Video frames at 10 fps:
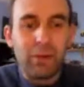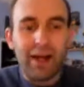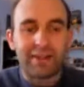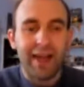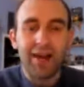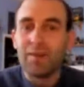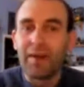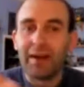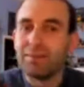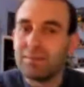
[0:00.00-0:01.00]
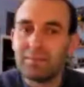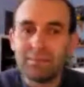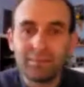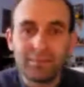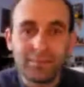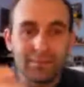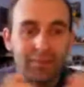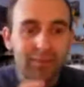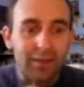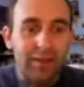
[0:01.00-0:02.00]
Yeah, I worked out that
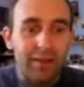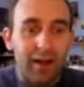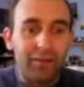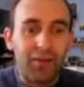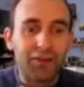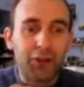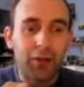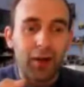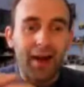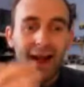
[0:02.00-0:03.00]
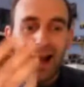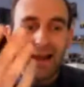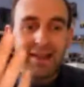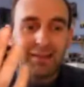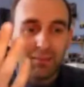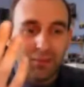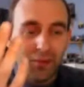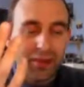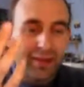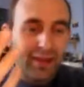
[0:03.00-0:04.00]
I've also got eight.
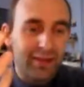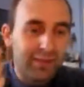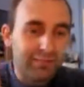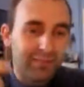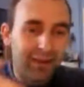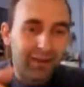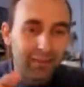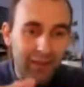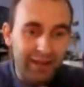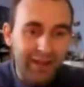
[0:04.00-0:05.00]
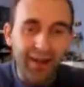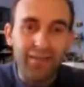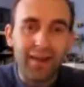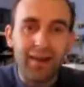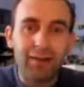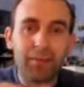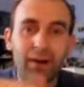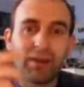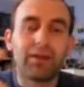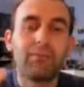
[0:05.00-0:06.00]
What's it? I, I worked out that
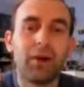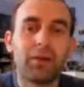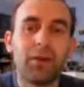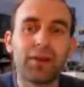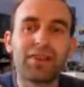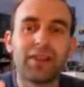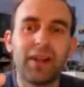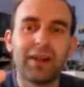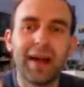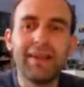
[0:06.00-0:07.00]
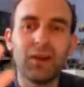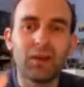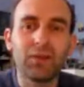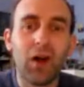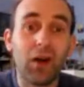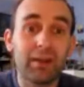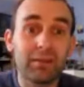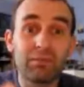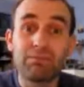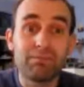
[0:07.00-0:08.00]
um, I've got to monitor eight or
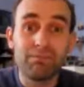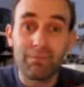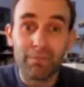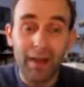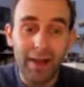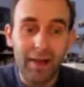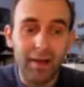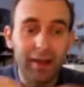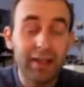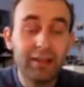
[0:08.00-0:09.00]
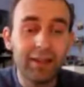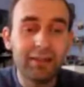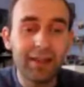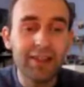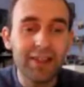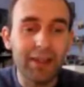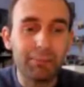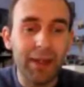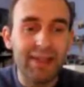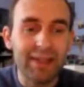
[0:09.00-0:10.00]
nine in,
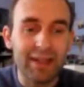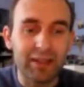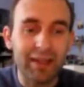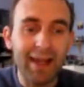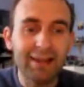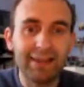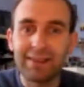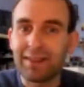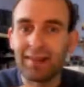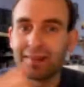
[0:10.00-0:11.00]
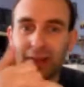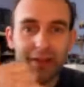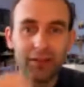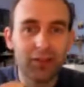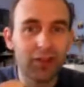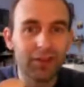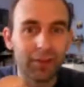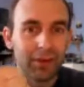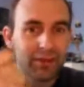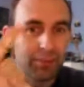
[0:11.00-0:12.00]
internet-based things daily. So I've got
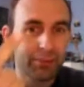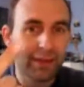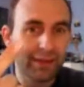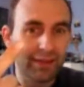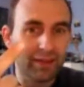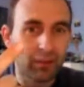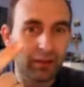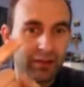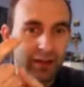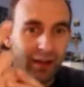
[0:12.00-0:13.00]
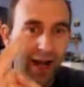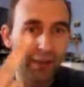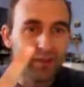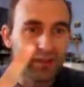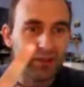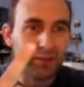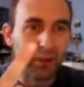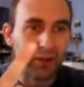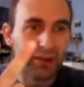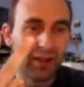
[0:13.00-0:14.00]
YouTube to monitor, Bricklink to monitor, Amazon
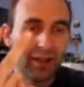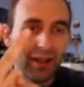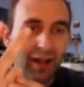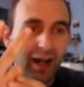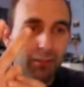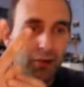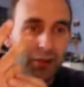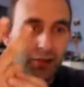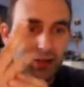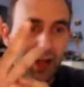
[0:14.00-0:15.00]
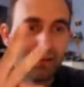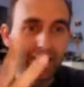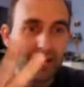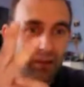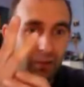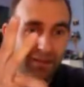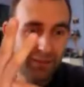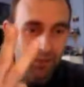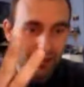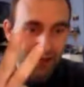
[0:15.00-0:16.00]
to monitor. I'm also a scout leader, so I'll have
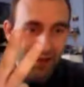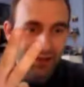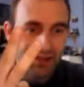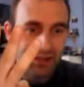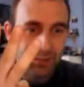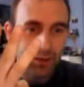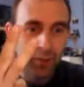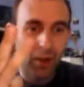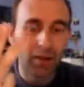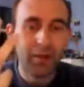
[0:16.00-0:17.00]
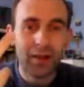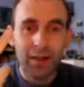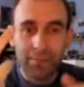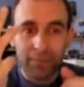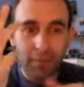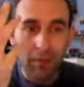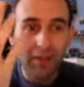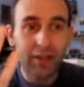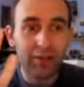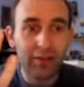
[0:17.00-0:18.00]
to monitor that system as well my
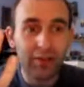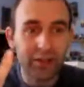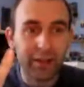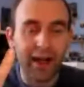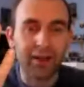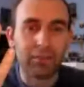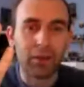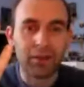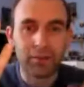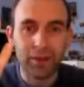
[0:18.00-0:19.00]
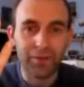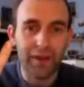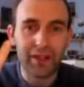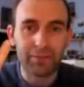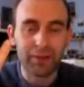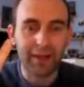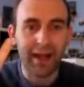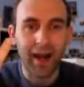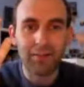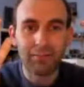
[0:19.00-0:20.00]
YouTube account I'm monitoring, my Facebook
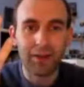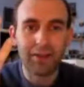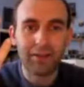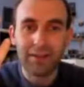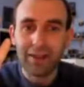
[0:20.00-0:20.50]
account, my